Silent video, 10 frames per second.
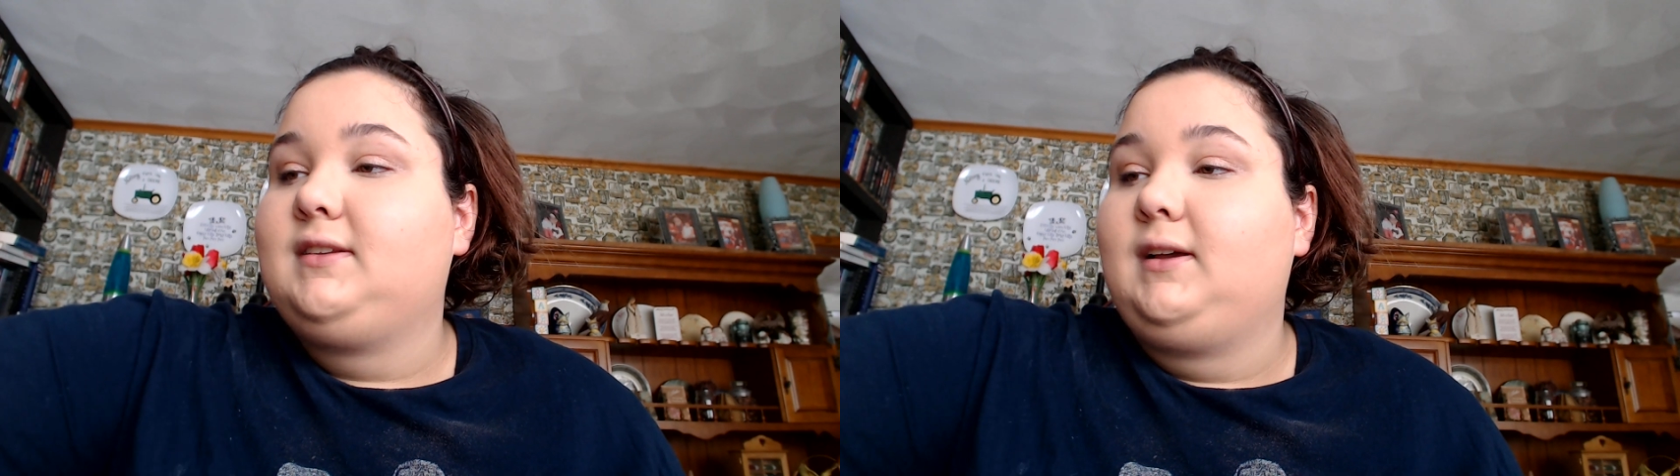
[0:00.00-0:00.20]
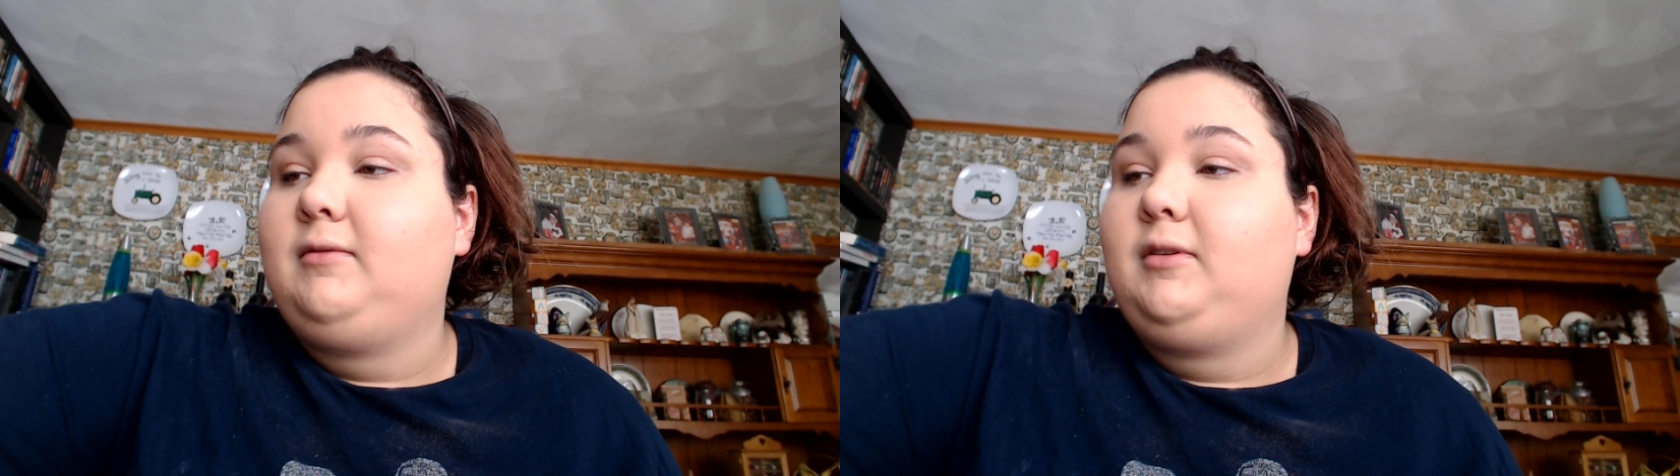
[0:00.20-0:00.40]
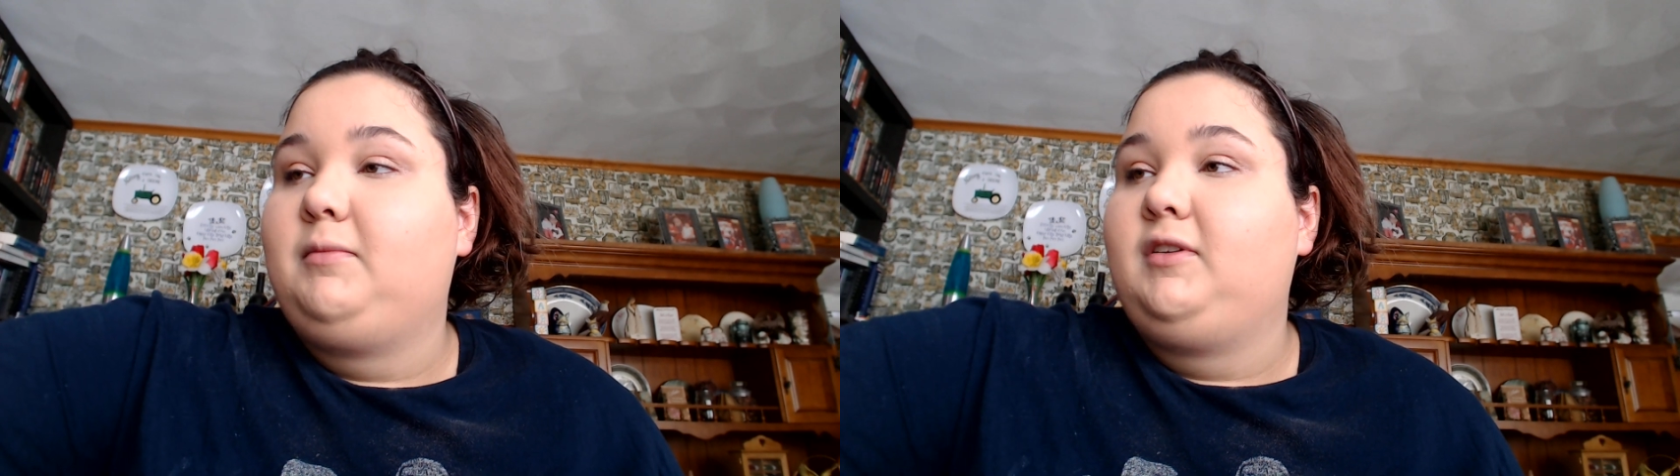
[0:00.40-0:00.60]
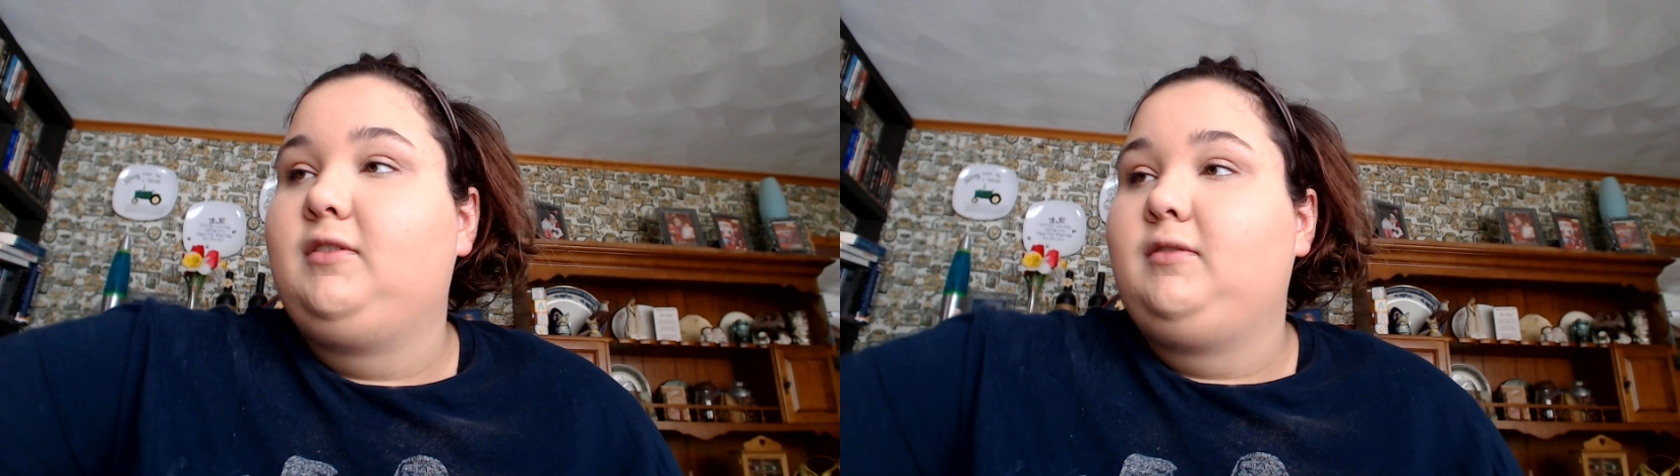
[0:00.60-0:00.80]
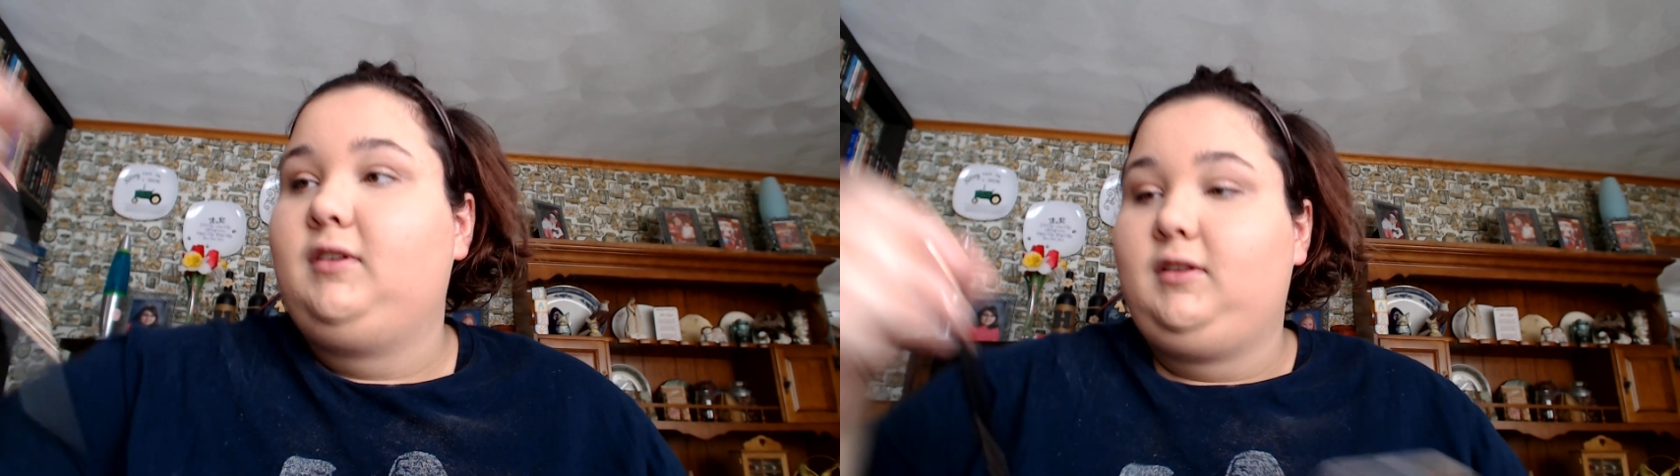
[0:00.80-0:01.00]
I'm going to be
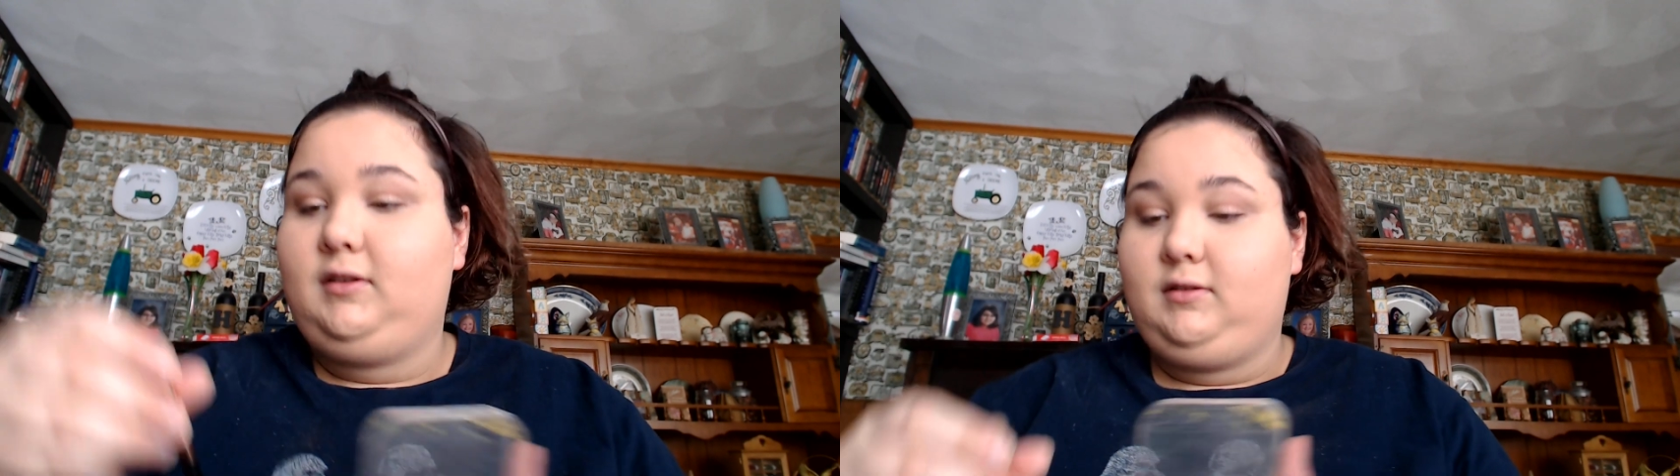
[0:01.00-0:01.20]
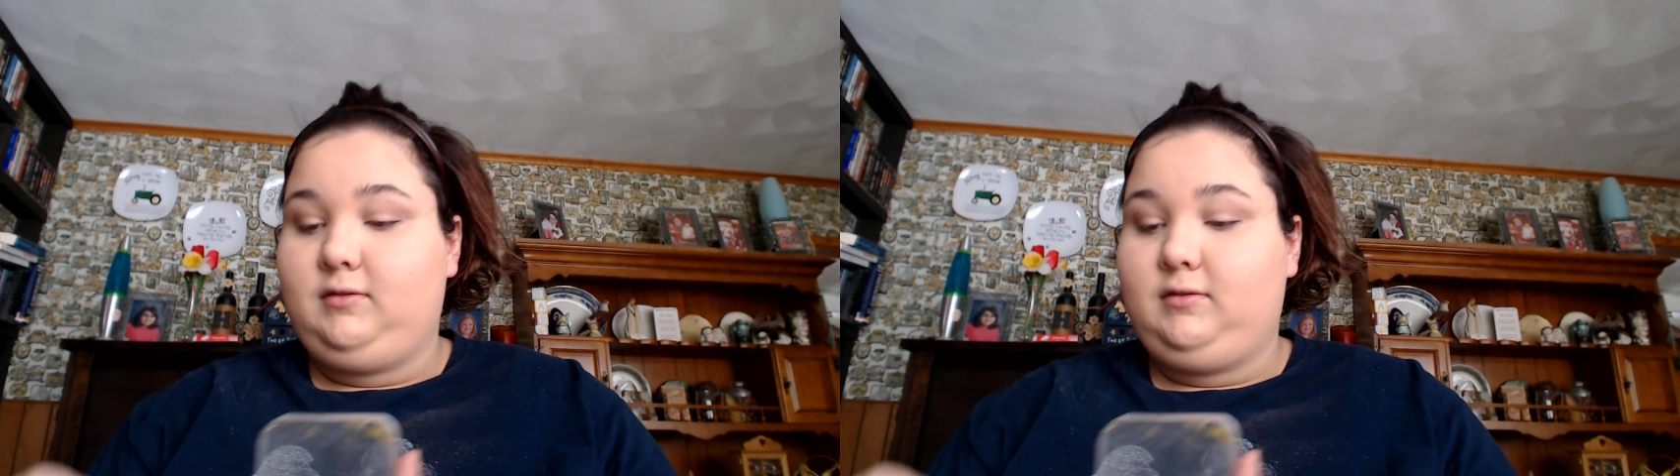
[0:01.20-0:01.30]
doing